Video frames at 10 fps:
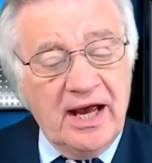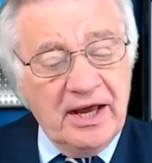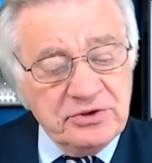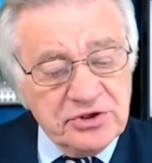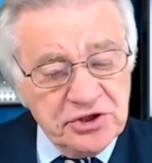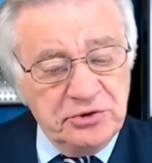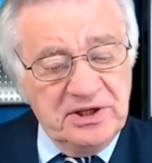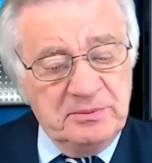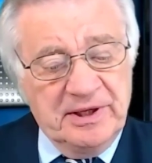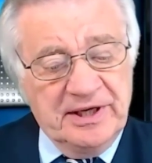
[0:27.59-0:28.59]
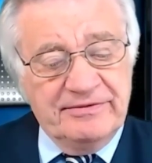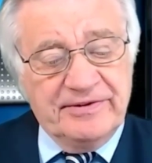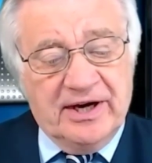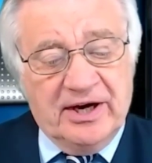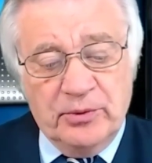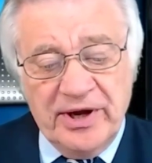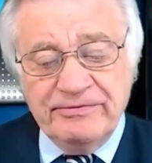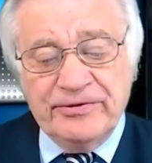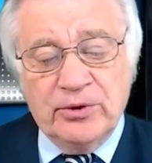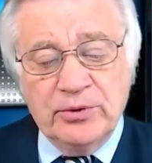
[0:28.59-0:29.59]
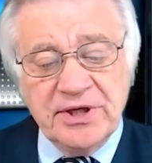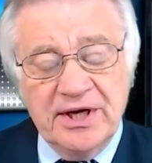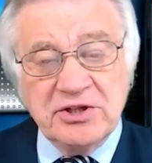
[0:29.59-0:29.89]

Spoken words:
and totally believe our way forward